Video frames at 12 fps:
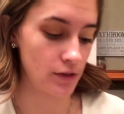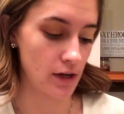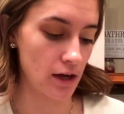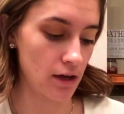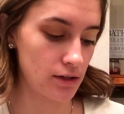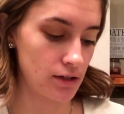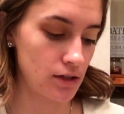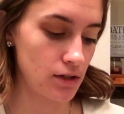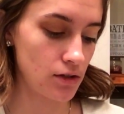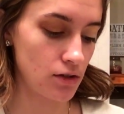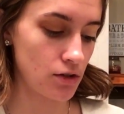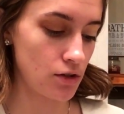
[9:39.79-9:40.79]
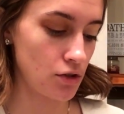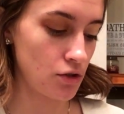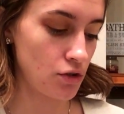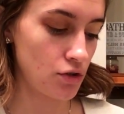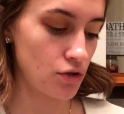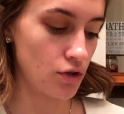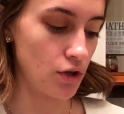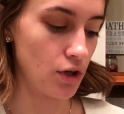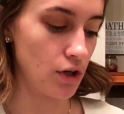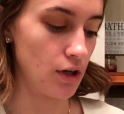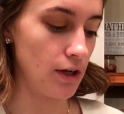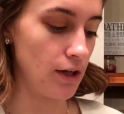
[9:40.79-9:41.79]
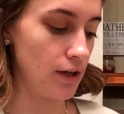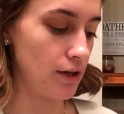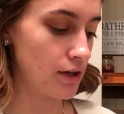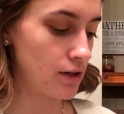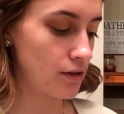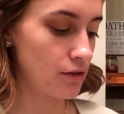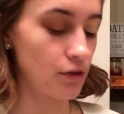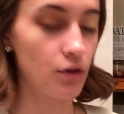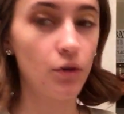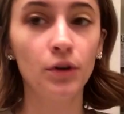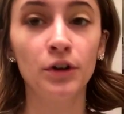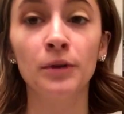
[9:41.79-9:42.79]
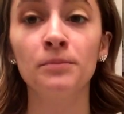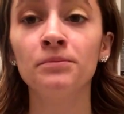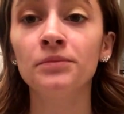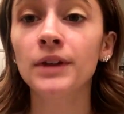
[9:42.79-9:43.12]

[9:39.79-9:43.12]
that on the corner.